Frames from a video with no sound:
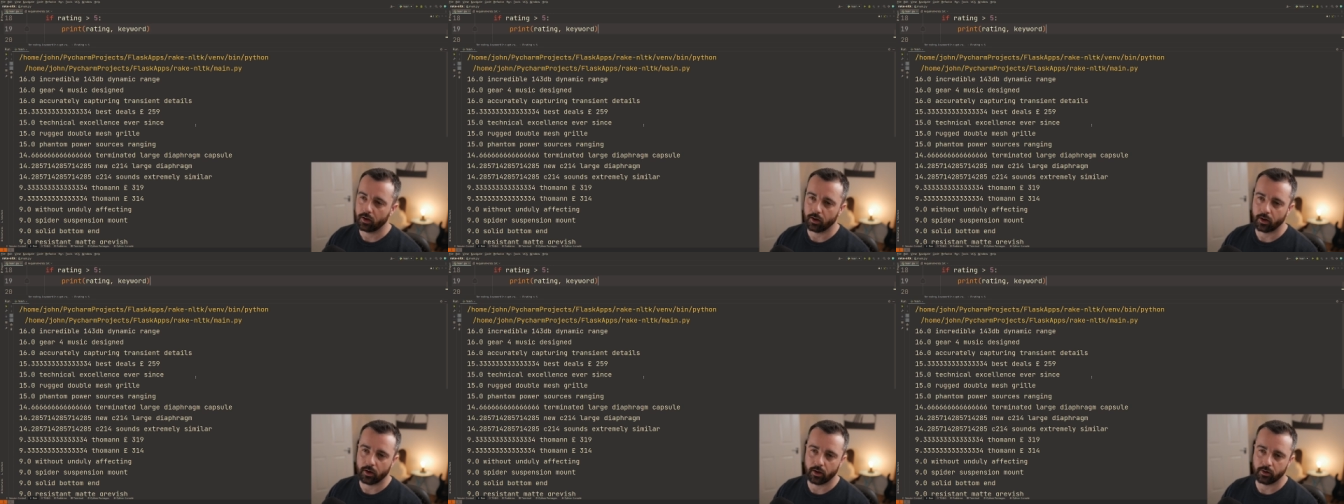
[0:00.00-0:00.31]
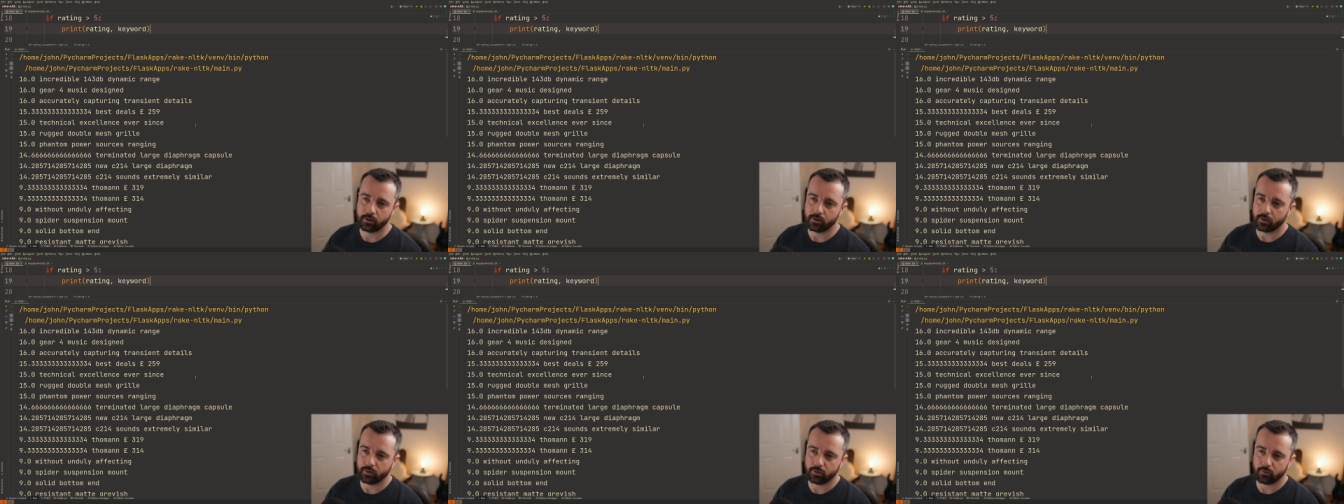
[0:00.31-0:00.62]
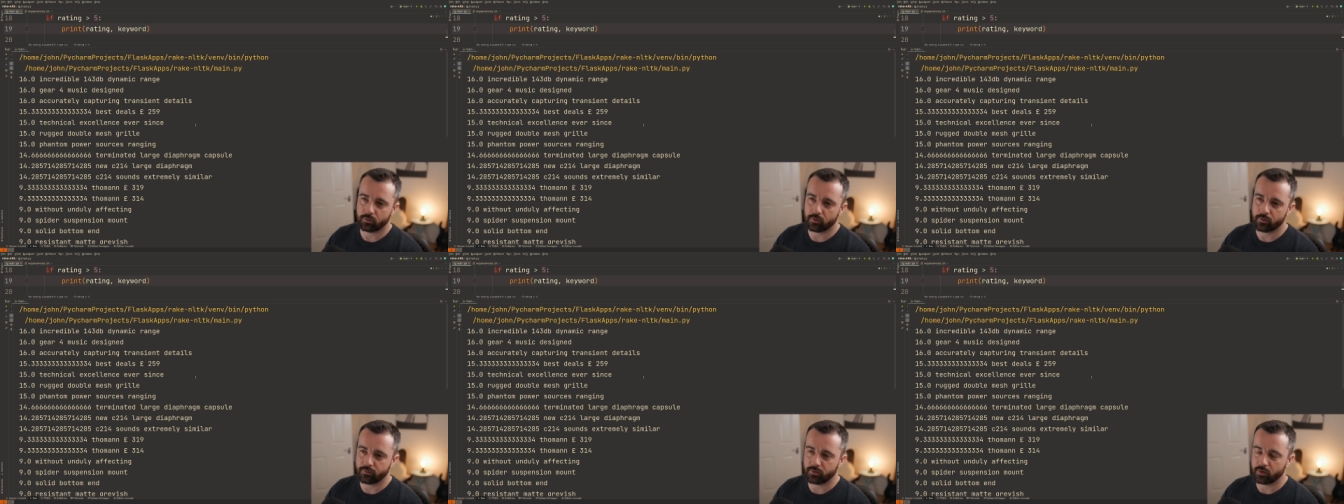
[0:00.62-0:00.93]

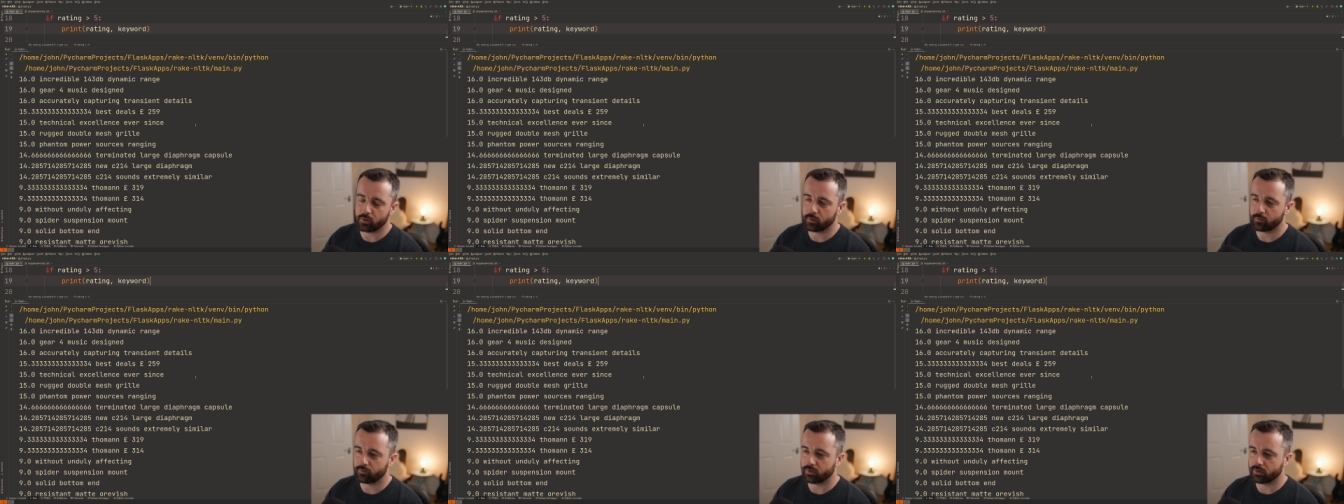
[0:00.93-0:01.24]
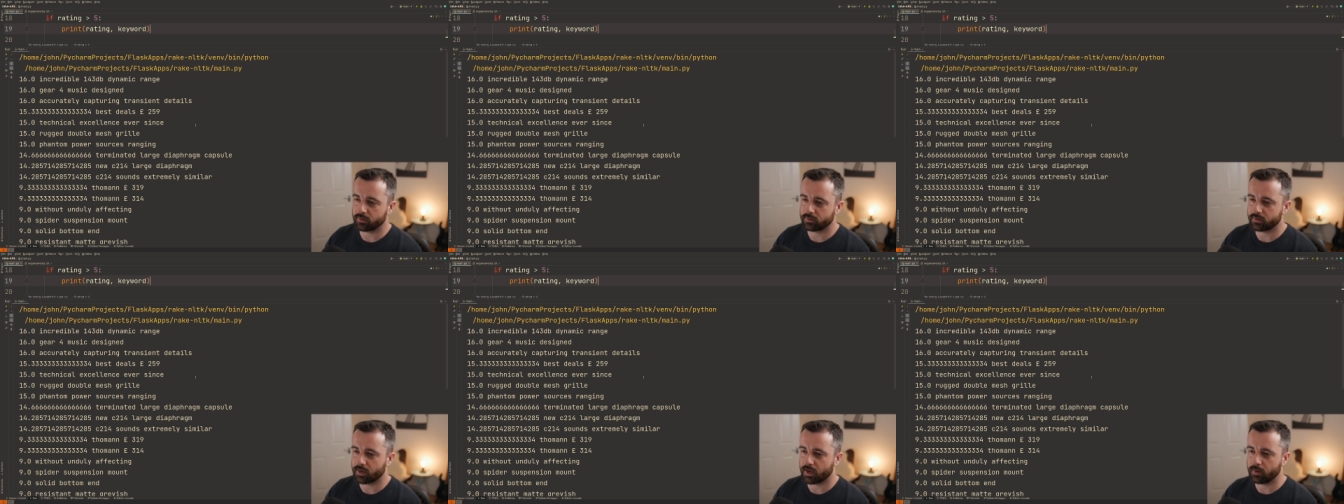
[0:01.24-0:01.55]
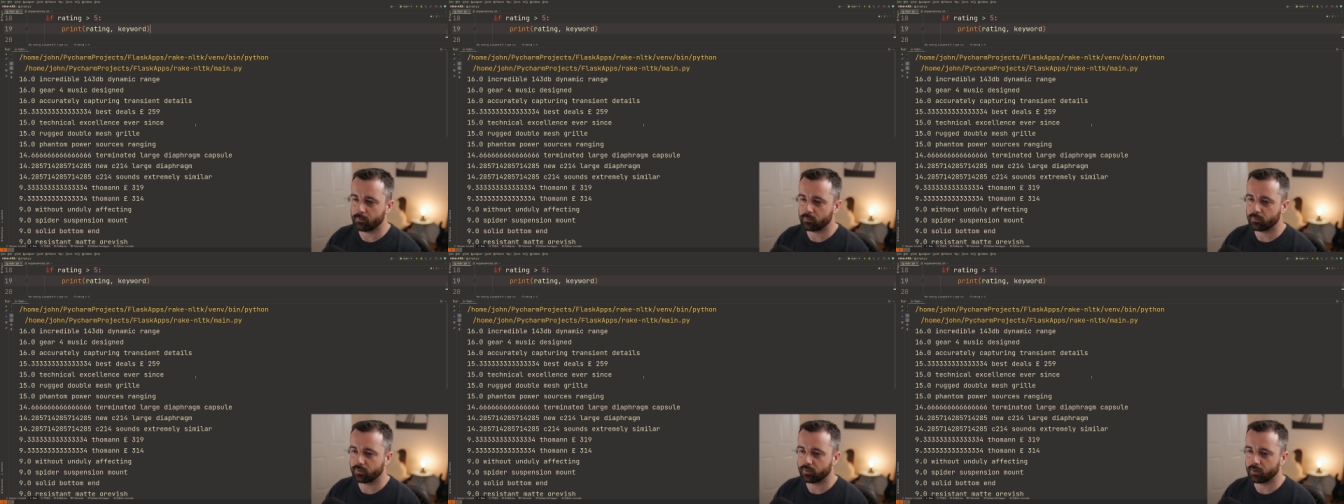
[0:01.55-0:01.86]
another review of the
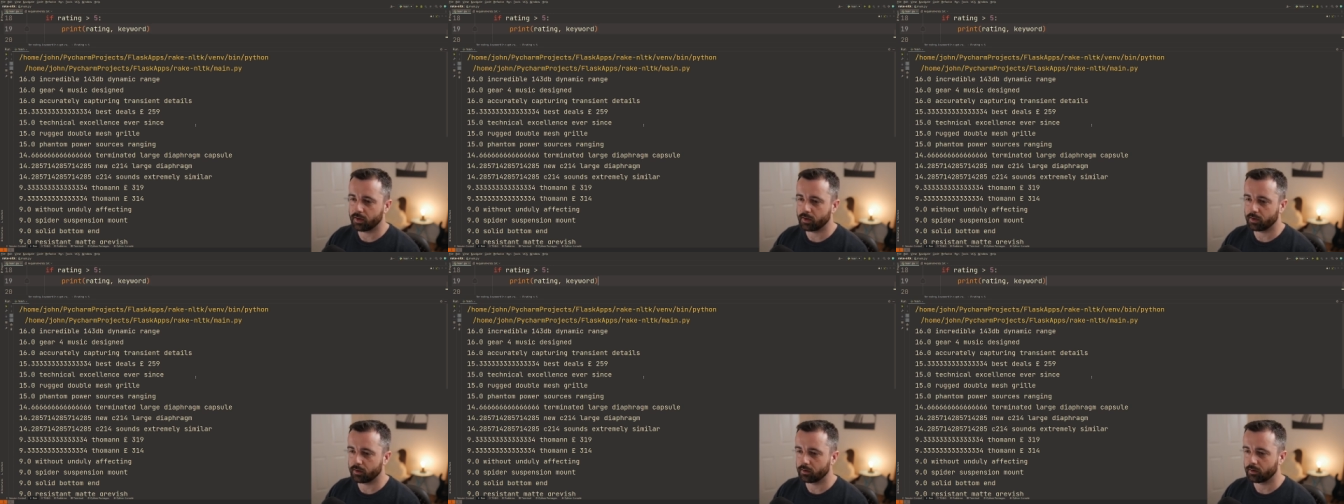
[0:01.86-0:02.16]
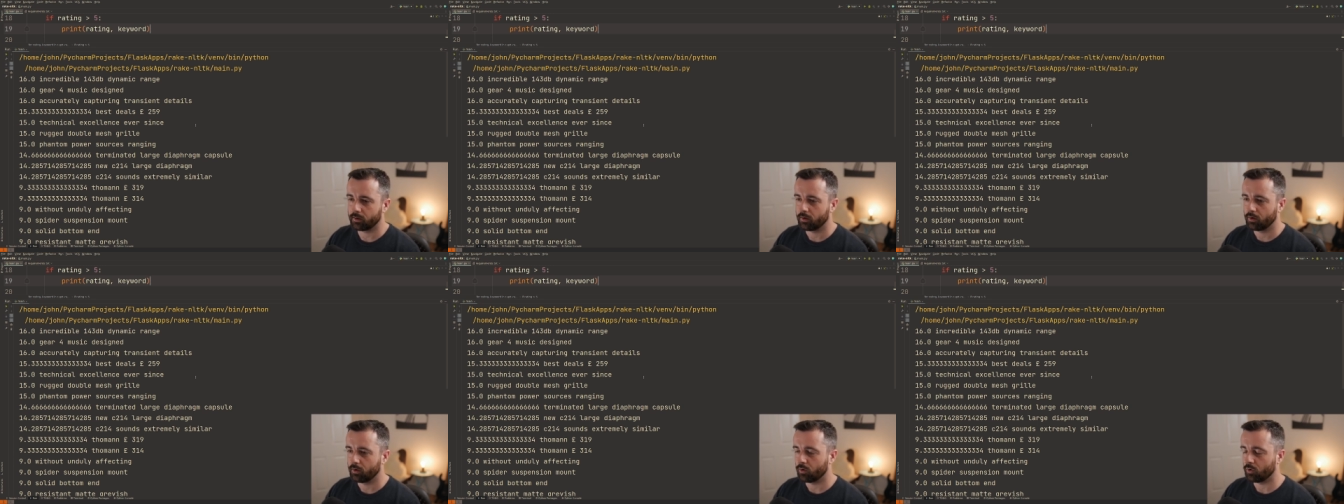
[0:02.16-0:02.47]
same thing,